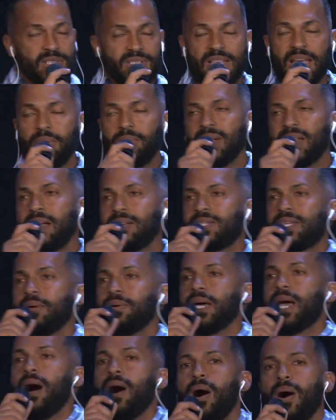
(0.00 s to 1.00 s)
sing with us.
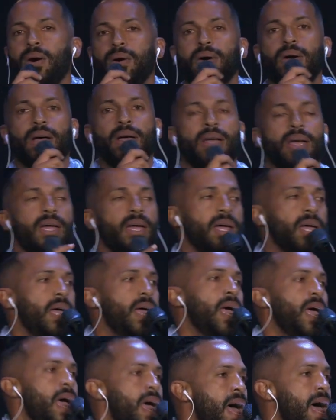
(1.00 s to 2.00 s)
Here we go.
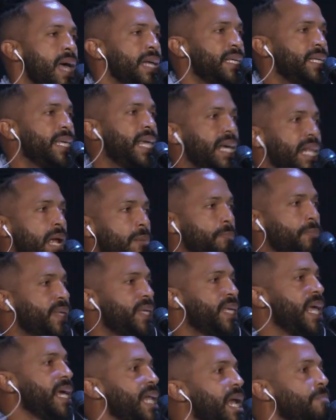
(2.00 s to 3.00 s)
Get up,
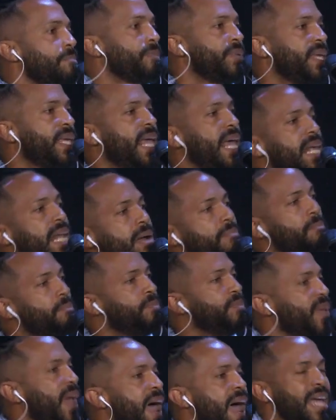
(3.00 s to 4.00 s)
get up, get up,
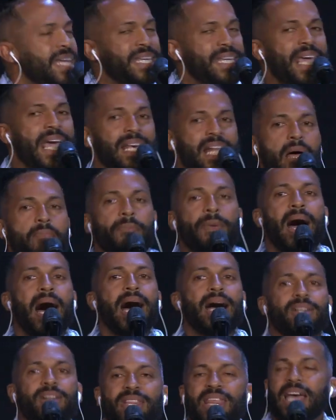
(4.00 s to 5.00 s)
get up
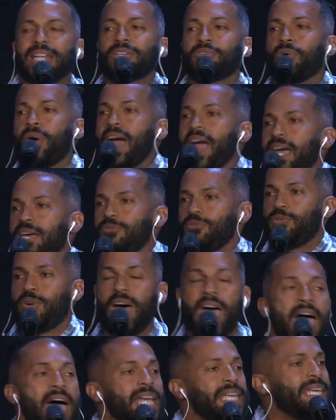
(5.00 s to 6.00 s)
out of that grave.
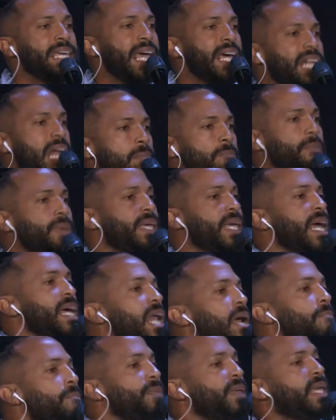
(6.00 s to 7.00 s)
Get up,
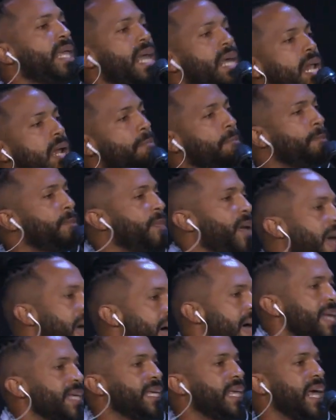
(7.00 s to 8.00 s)
get up, get up,
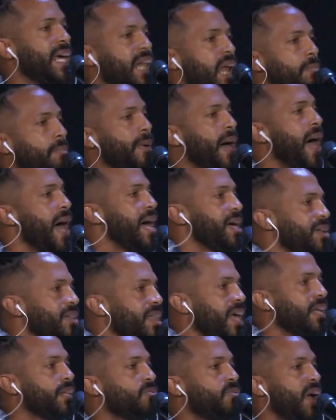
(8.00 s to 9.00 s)
get up out of
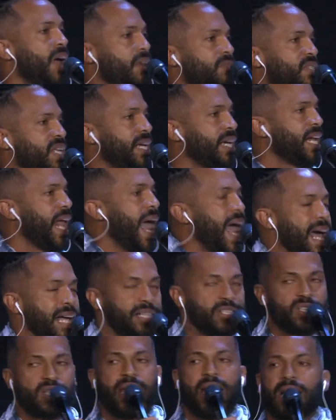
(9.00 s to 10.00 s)
that grave. Sing it
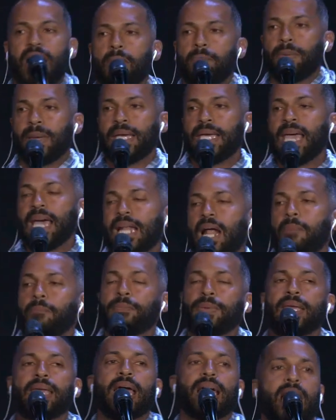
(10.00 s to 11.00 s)
again. Get up, get
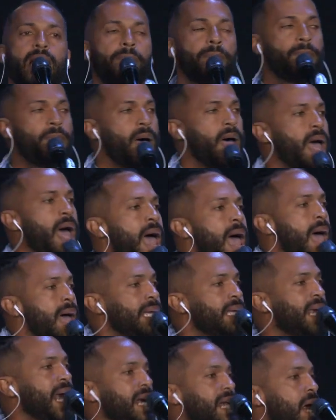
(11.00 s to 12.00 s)
up, get
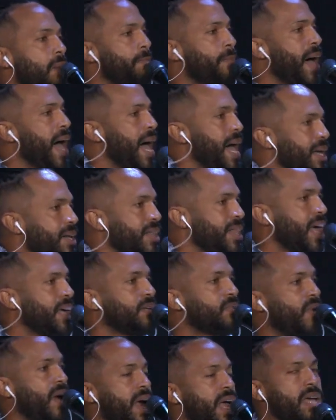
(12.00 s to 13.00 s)
up, get up out of
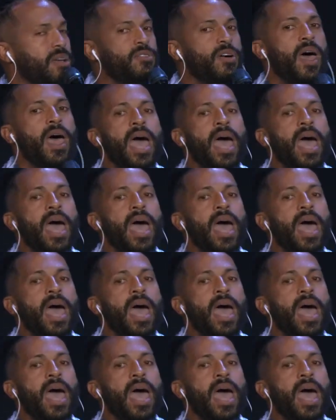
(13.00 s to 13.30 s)
that grave.